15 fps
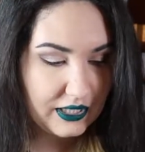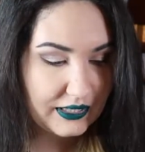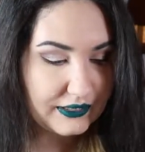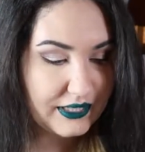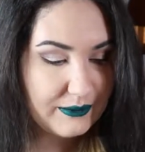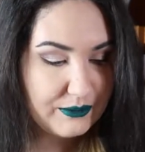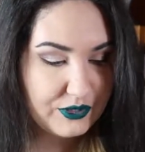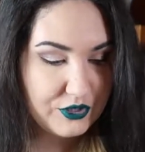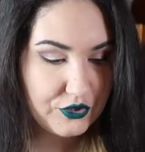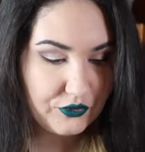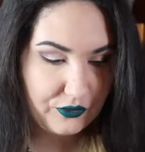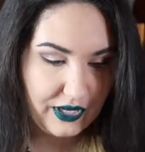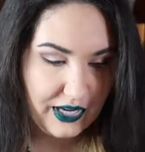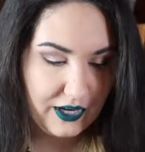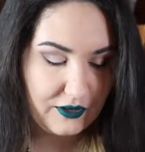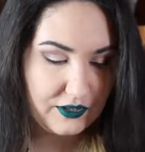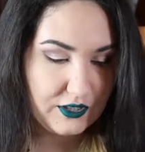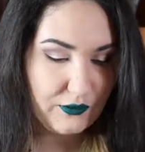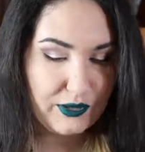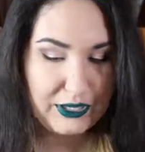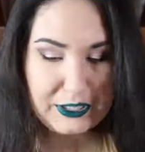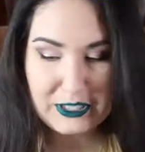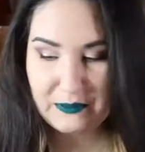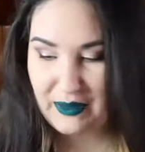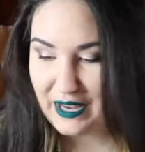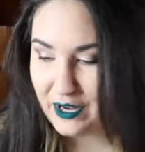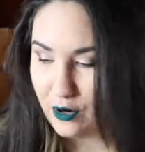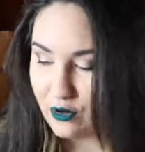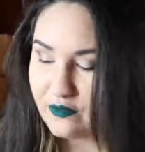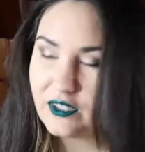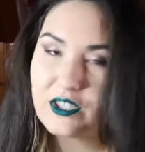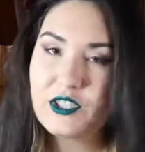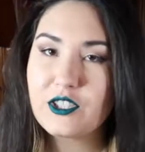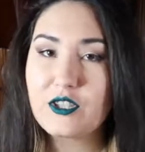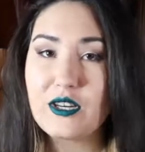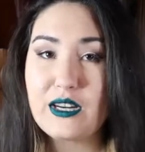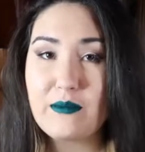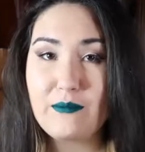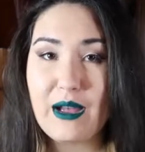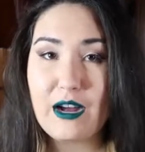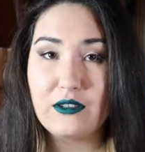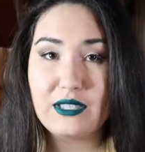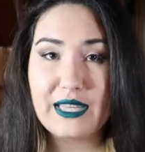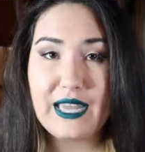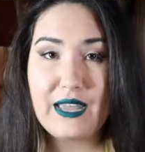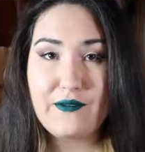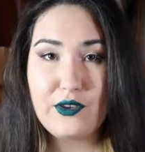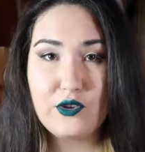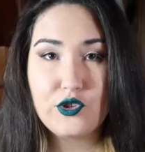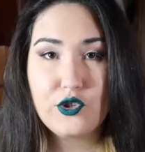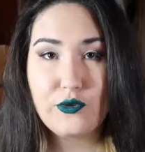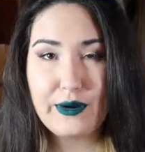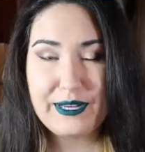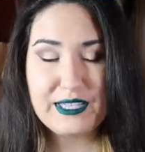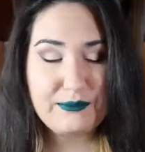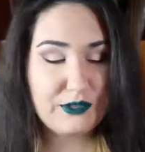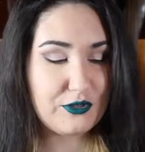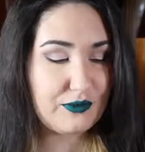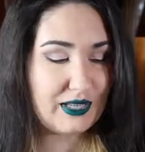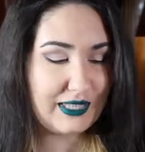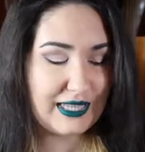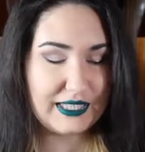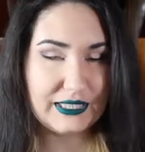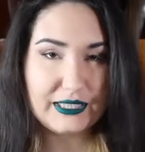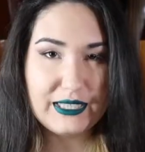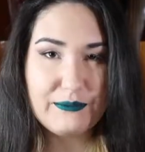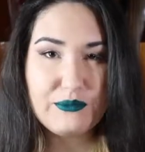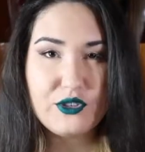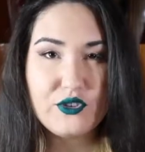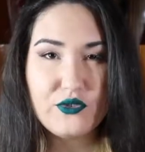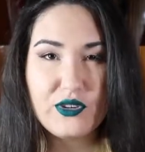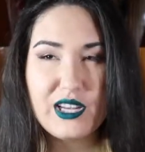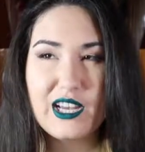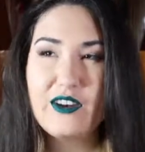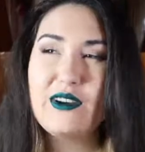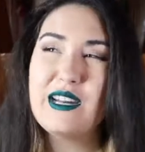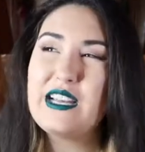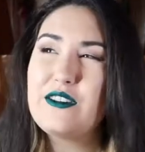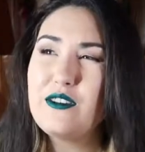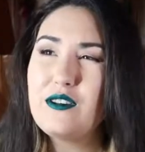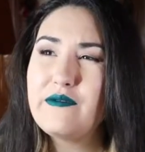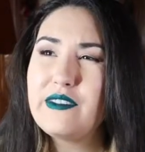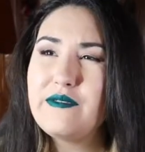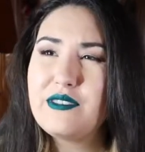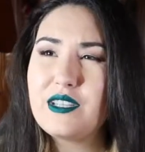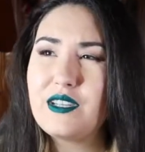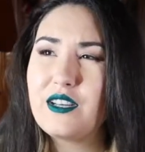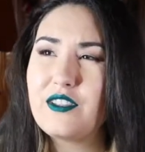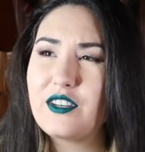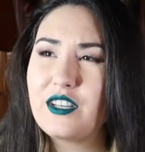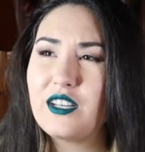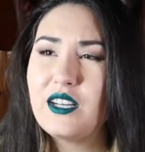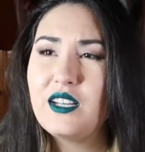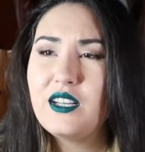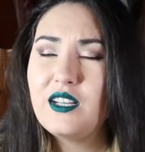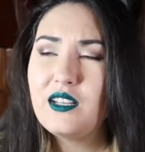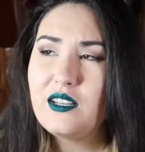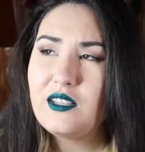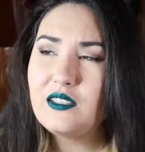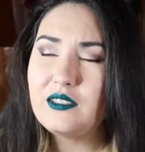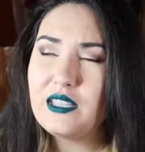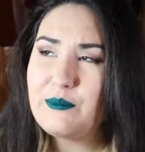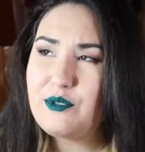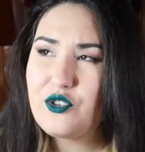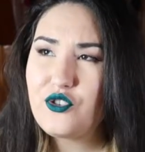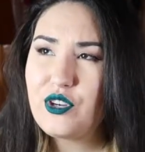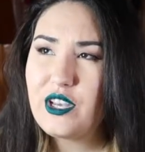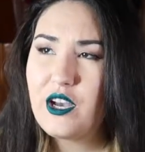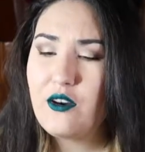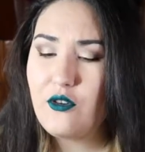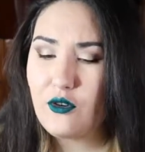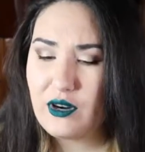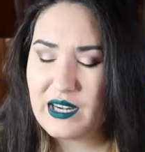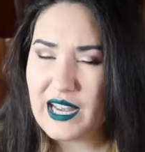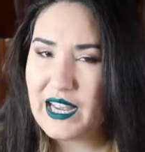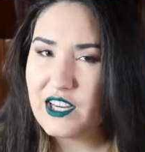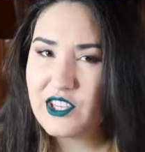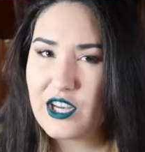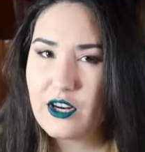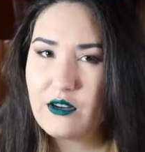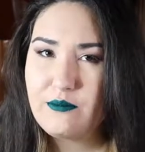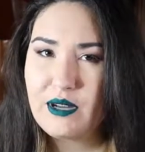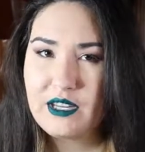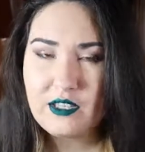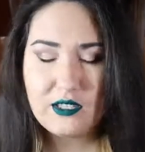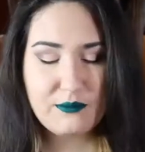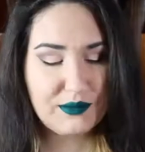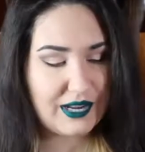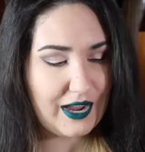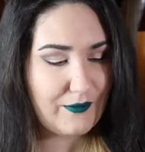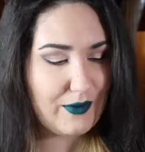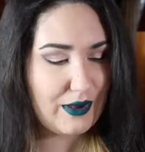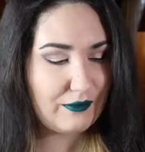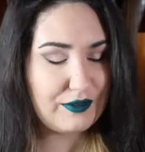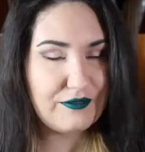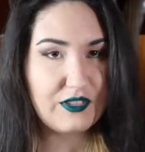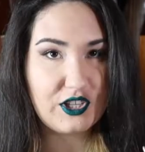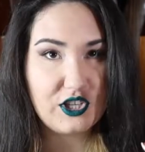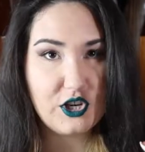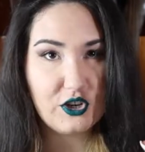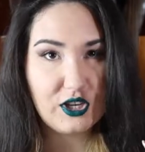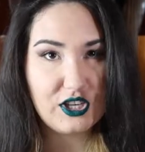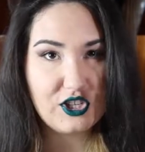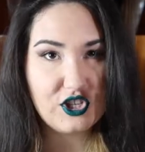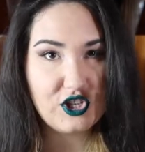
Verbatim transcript: lip trio. So when you spend over a certain amount, they gave you a choice between like a lip trio, and I don't know if it was another lip trio or an eyeshadow bundle, but I went with the You're a